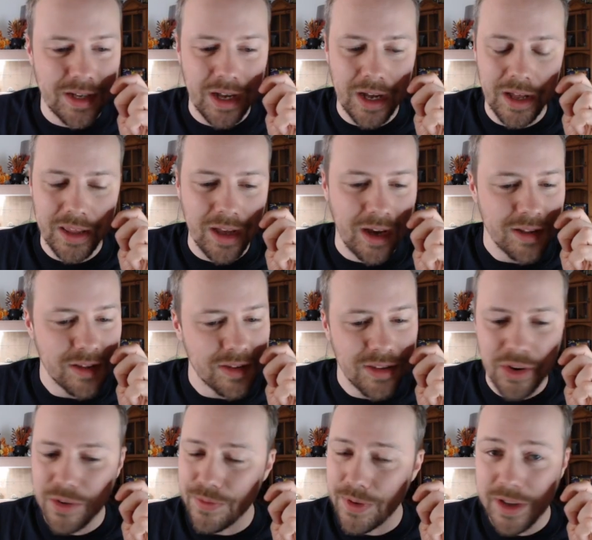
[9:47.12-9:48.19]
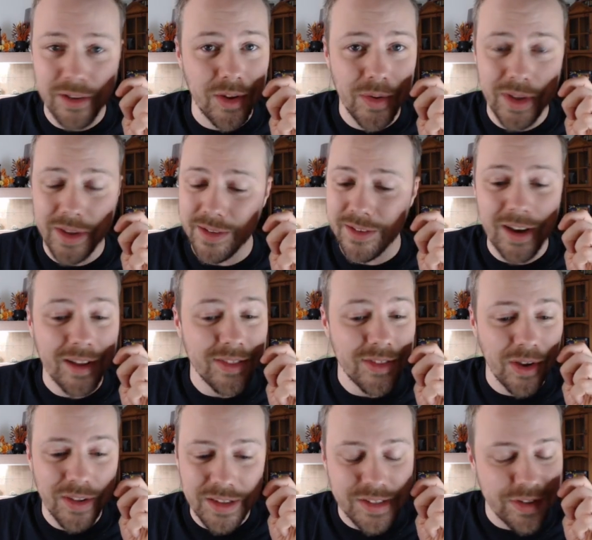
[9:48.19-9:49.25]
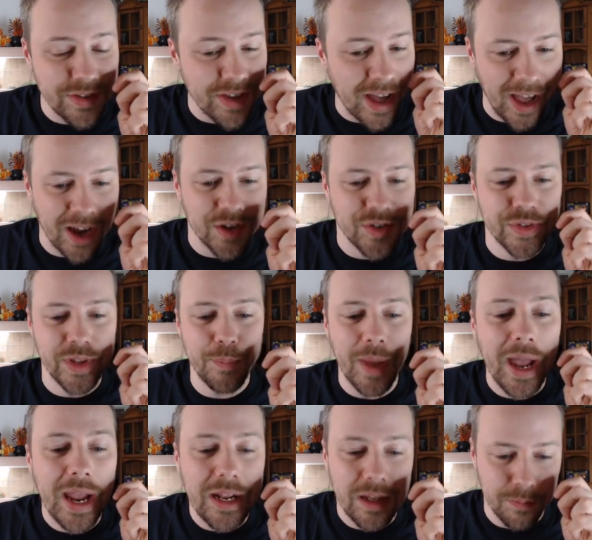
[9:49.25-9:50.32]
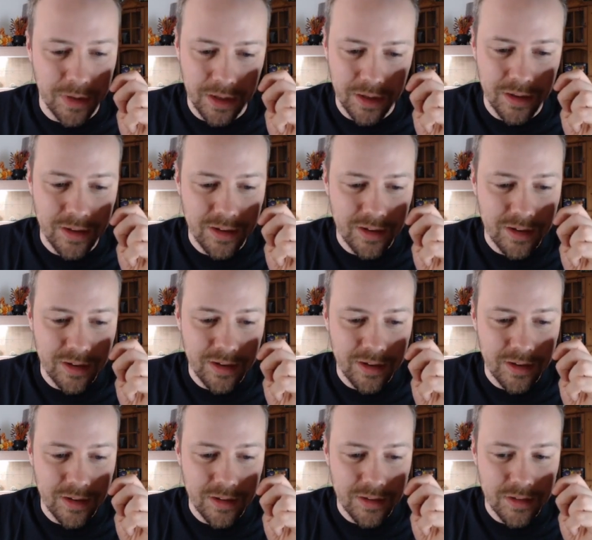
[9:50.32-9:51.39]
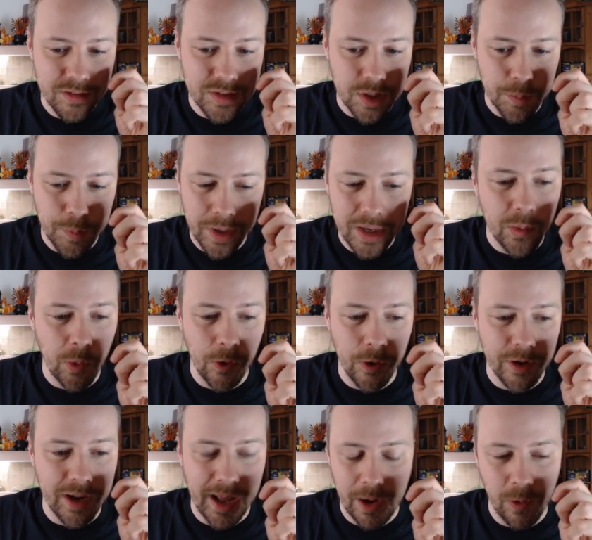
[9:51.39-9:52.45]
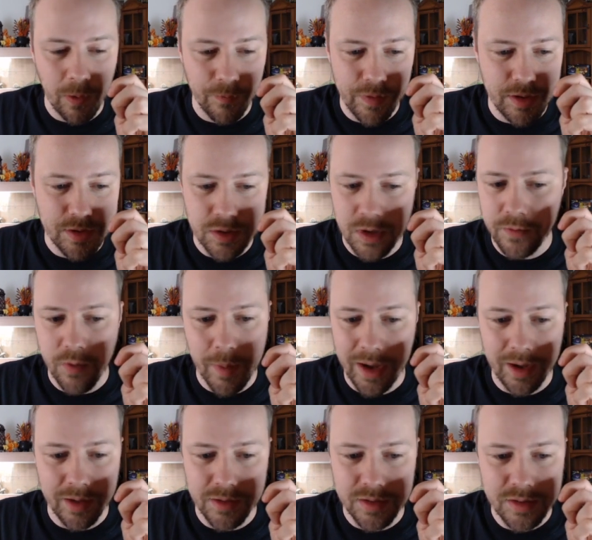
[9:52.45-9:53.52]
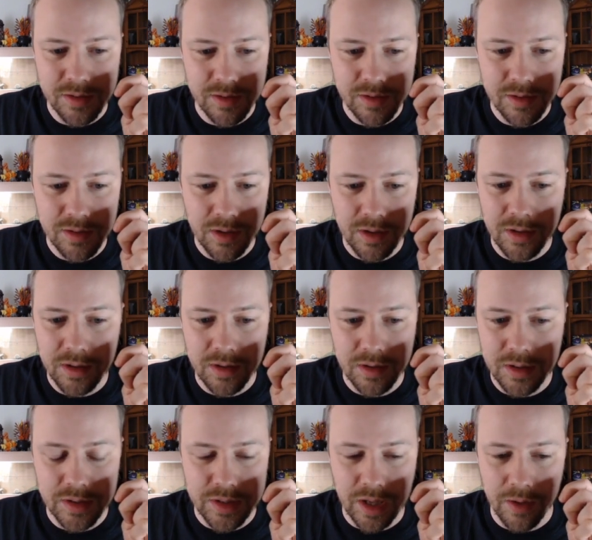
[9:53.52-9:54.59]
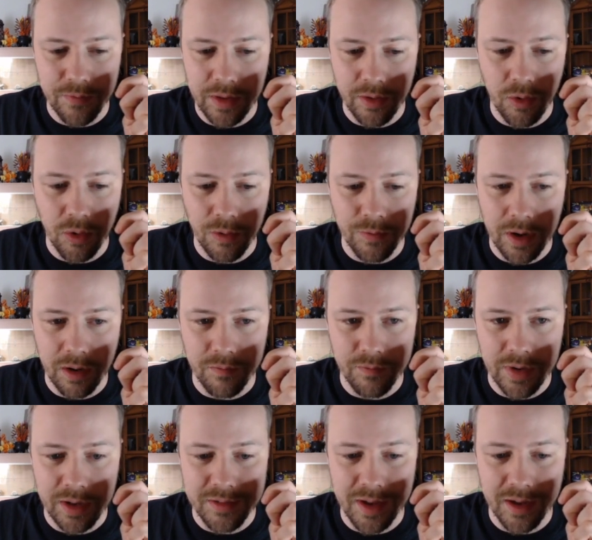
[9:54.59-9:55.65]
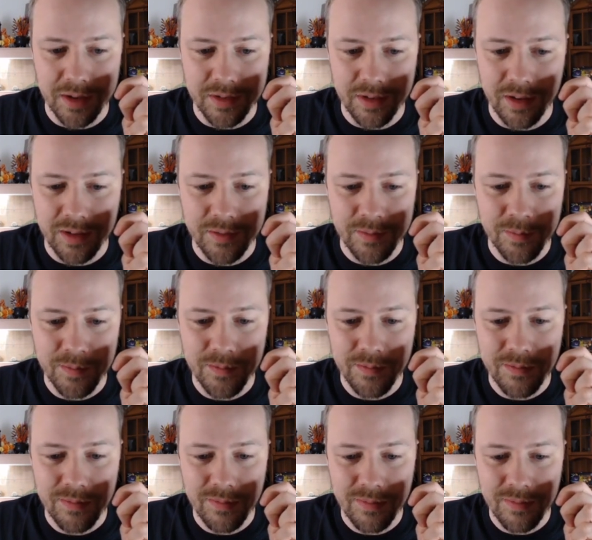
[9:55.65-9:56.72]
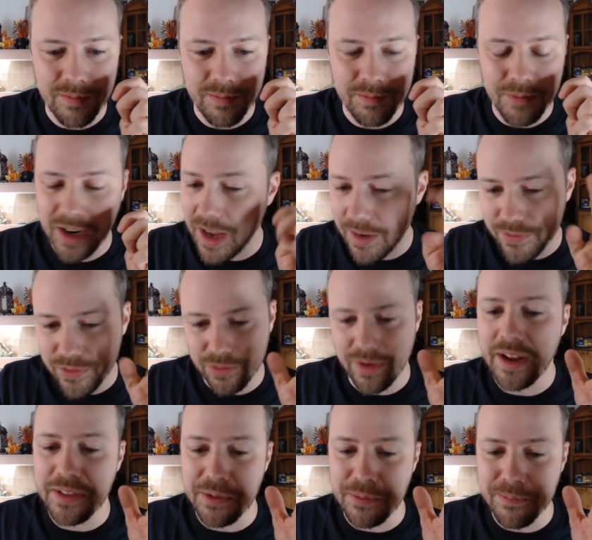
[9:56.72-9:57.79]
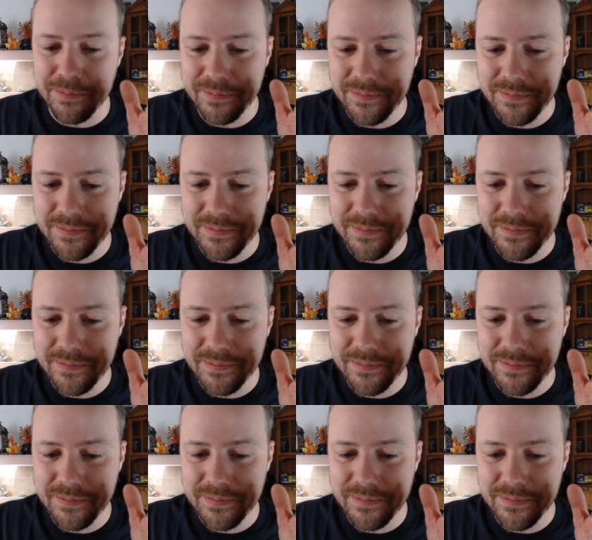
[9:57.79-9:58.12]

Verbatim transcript: I, I don't know if I can do it. I don't, this is actually paining me to pick one out of these other bands. Because I think they're all fucking fantastic. but I have to rank them.